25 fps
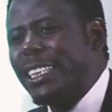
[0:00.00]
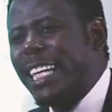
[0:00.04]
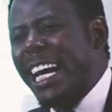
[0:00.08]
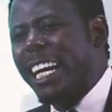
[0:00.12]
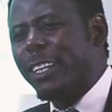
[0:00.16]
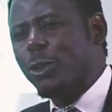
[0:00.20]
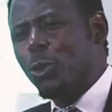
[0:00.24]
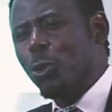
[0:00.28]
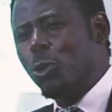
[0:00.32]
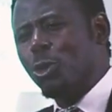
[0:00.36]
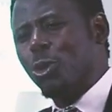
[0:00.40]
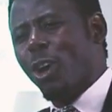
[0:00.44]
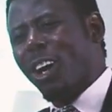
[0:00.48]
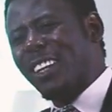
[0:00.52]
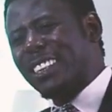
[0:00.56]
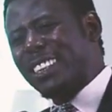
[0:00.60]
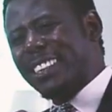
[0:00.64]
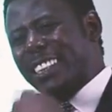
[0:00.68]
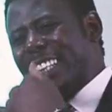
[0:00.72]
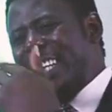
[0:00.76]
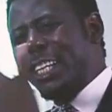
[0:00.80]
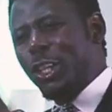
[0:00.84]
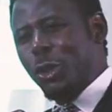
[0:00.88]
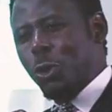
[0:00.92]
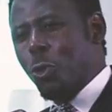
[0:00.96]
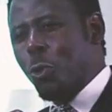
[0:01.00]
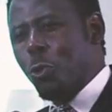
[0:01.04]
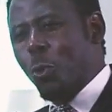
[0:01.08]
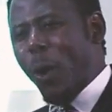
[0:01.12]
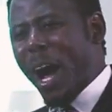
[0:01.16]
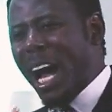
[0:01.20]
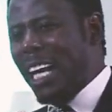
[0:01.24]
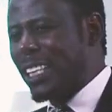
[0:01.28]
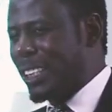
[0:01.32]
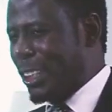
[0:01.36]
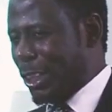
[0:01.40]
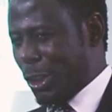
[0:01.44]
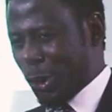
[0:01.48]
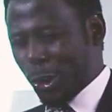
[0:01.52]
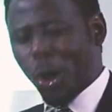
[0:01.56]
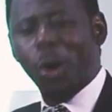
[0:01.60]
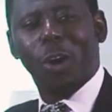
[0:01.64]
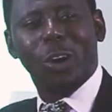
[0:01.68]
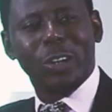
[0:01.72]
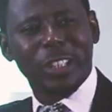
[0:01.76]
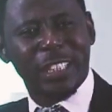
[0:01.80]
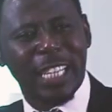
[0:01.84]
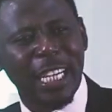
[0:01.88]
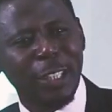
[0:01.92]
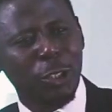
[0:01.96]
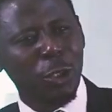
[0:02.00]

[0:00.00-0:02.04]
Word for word: They do not see you as John.